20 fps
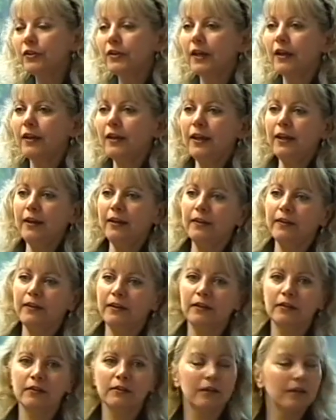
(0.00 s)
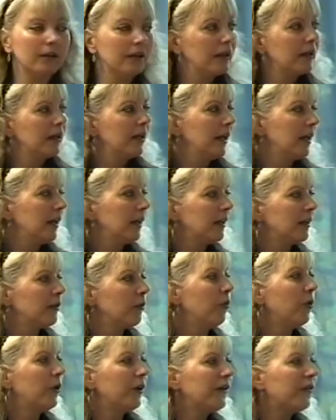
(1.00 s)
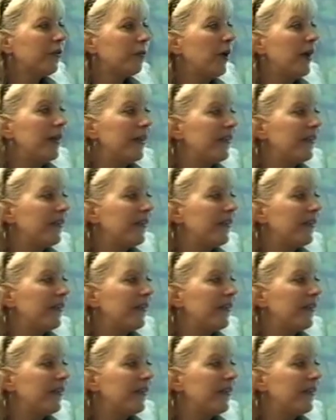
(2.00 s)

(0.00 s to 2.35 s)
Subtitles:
that healing works by the